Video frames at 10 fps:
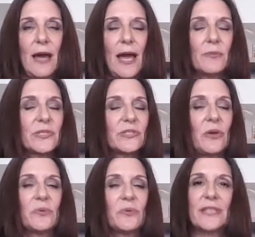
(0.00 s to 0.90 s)
I was
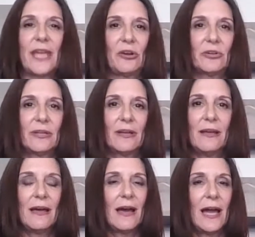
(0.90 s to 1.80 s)
so scared.
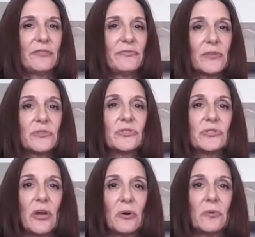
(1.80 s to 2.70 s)
I felt
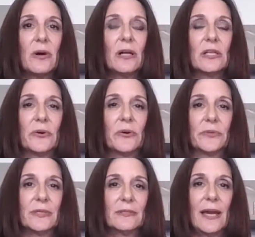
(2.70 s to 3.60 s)
so alone.